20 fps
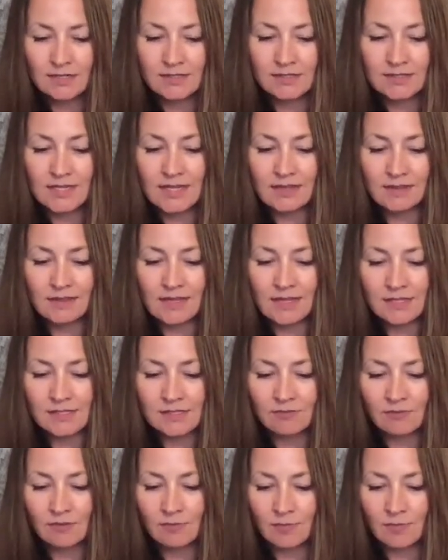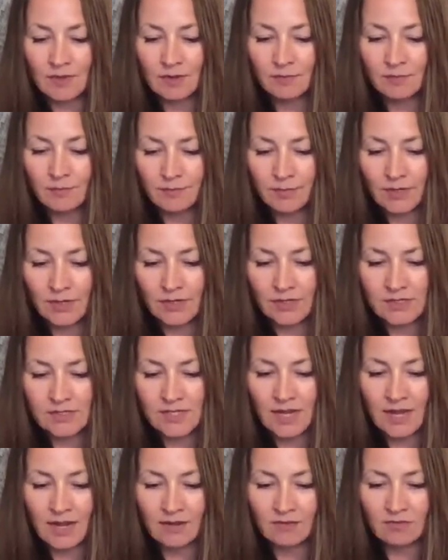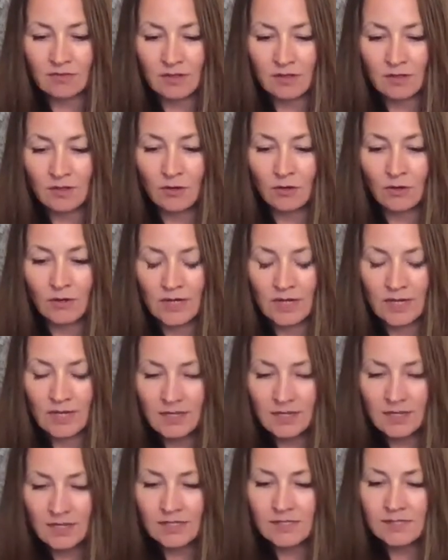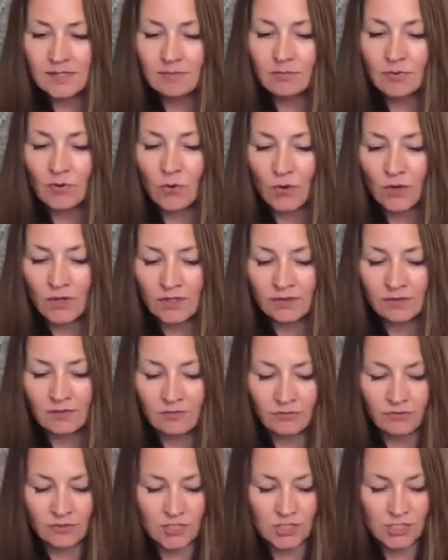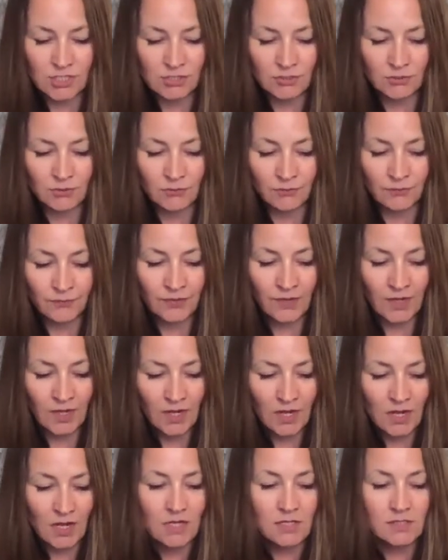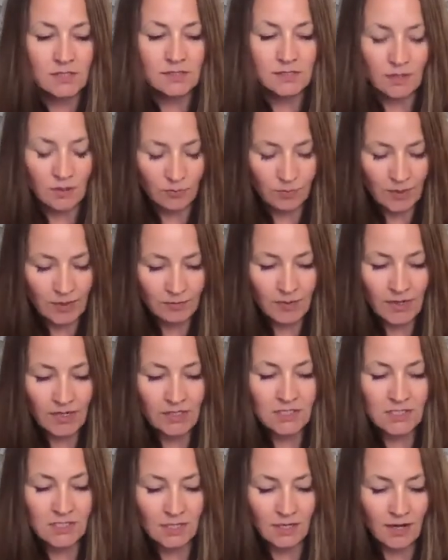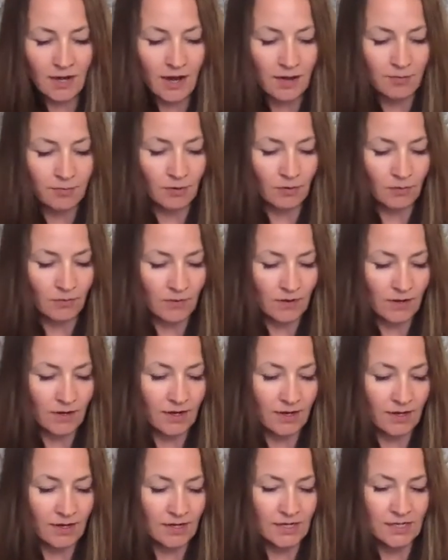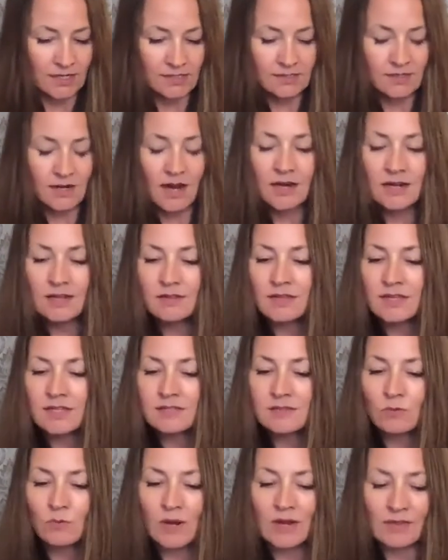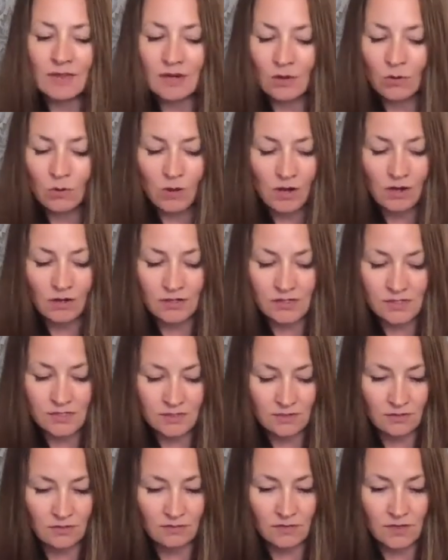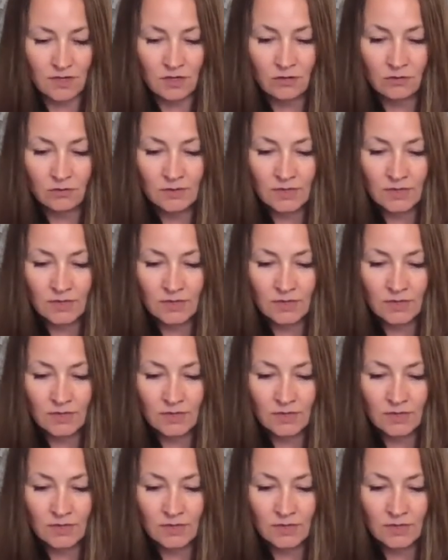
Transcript: seeing things from the bird's eye view, is important for June. So big picture, Capricorn, is cutting things away that no longer serve you.